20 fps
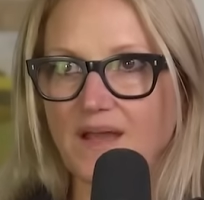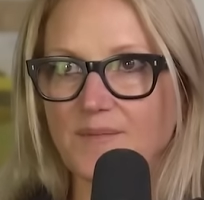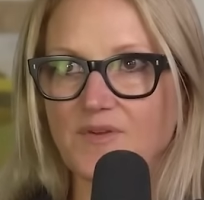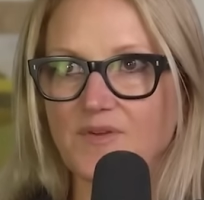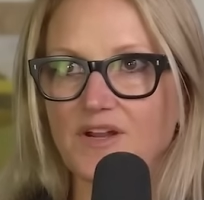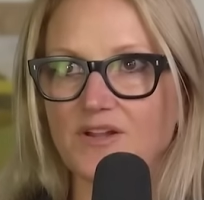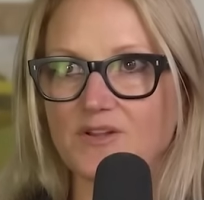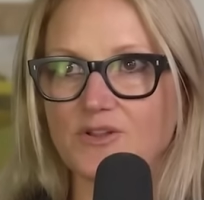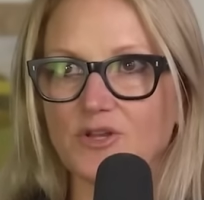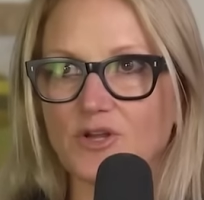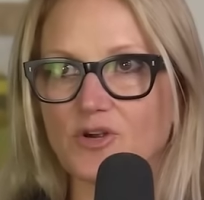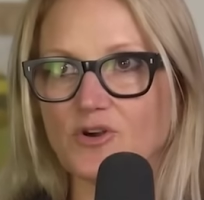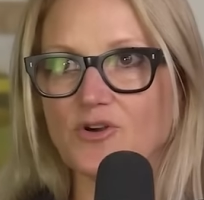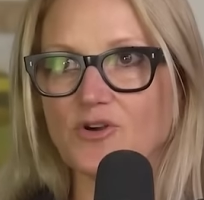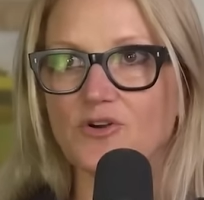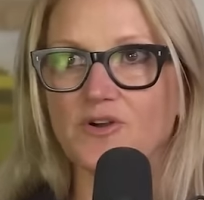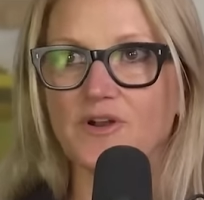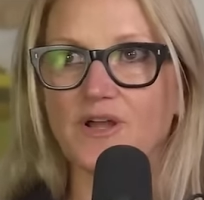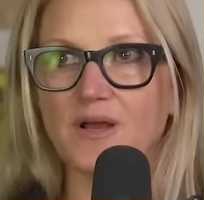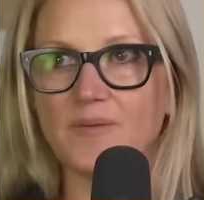I'm going to
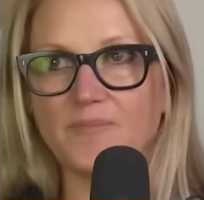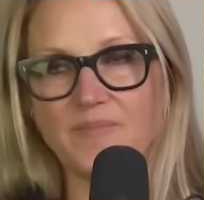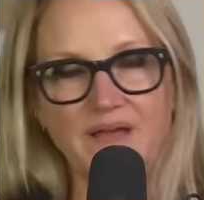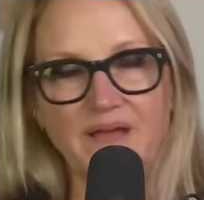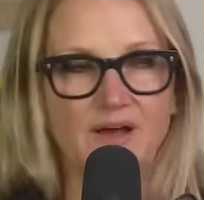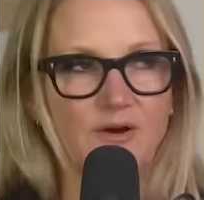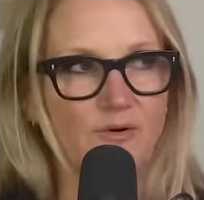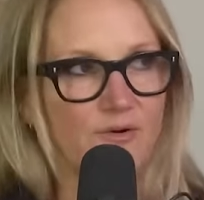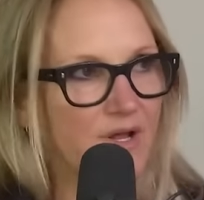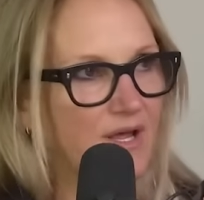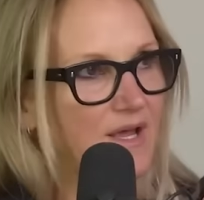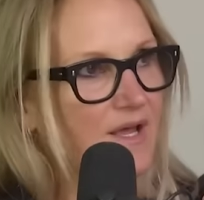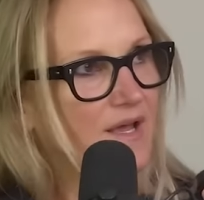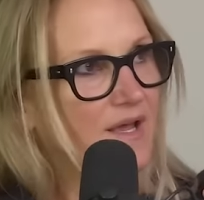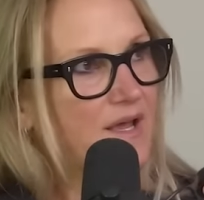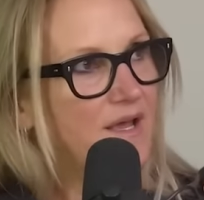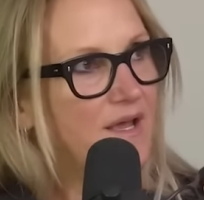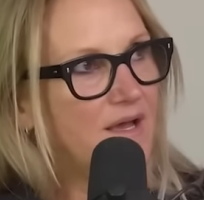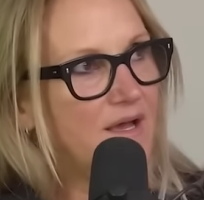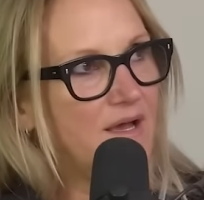learn about
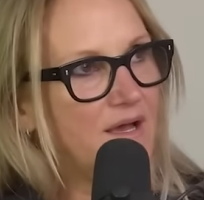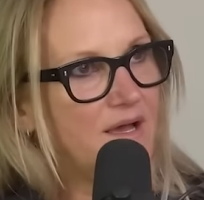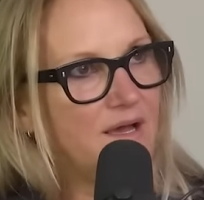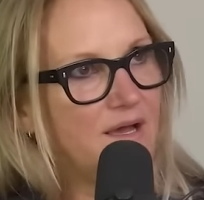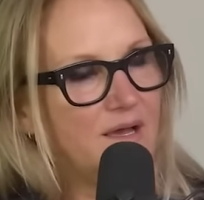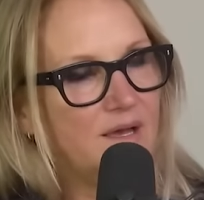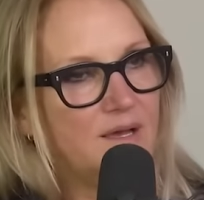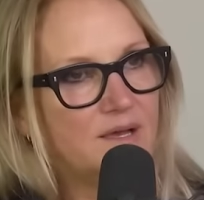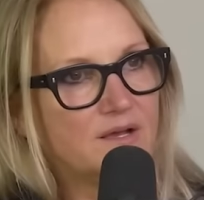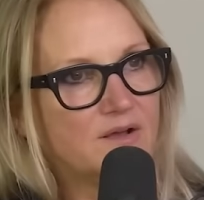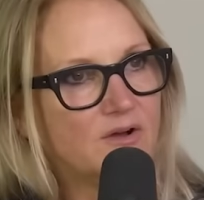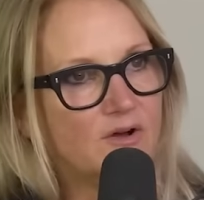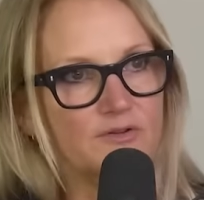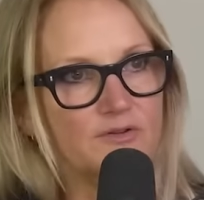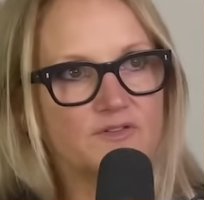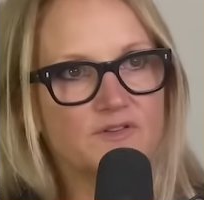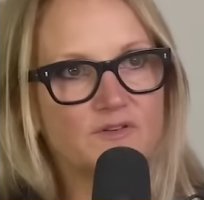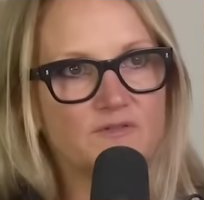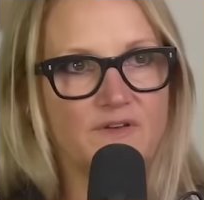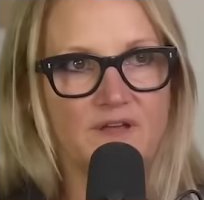uh,
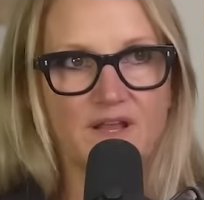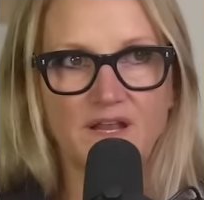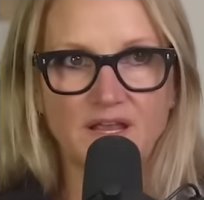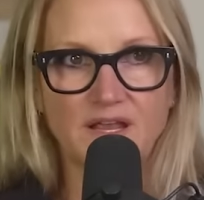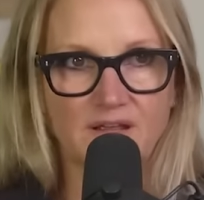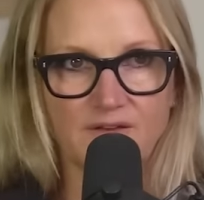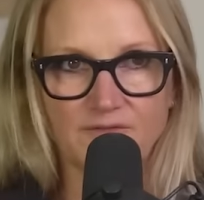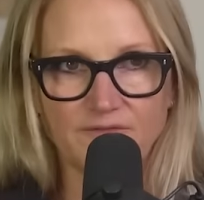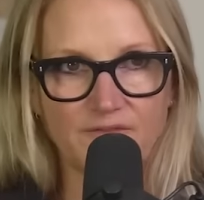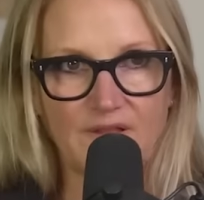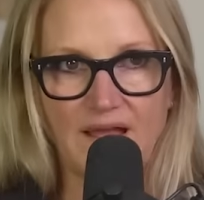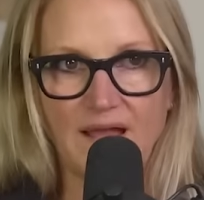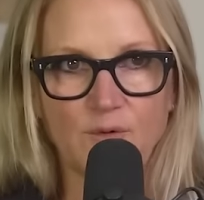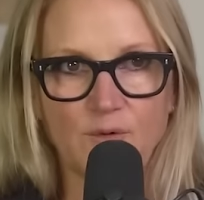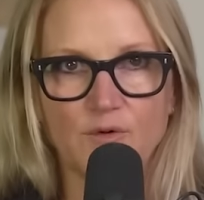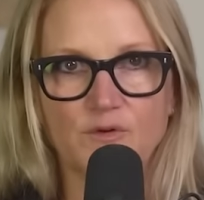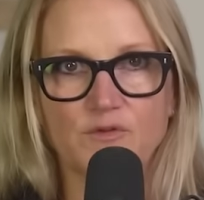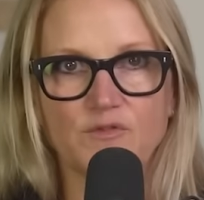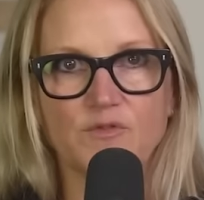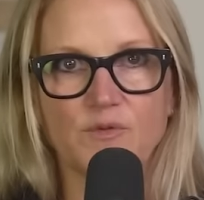cultivating
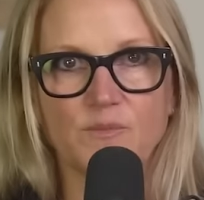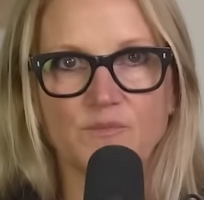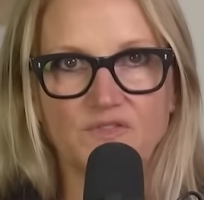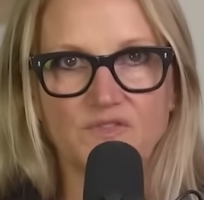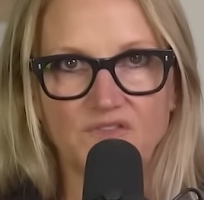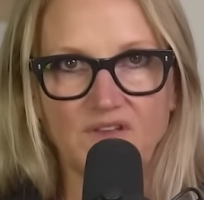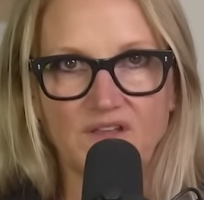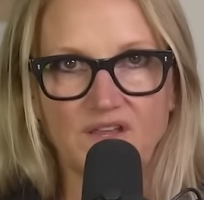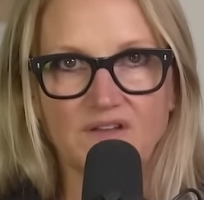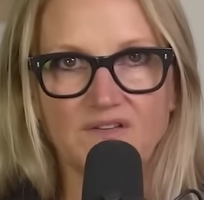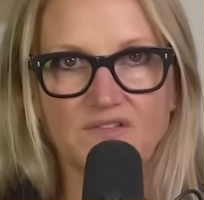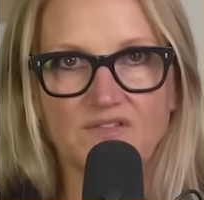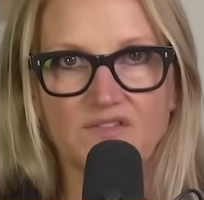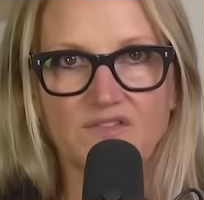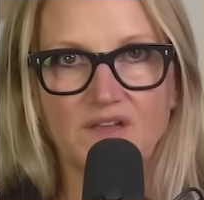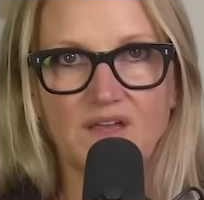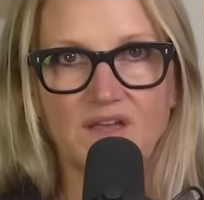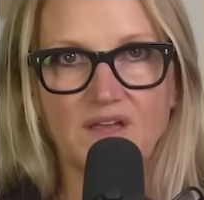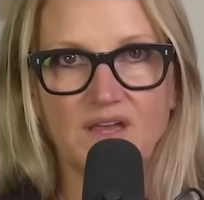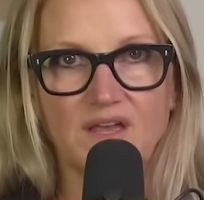flowers from
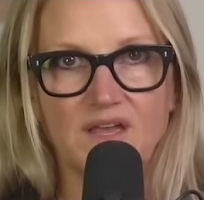seeds.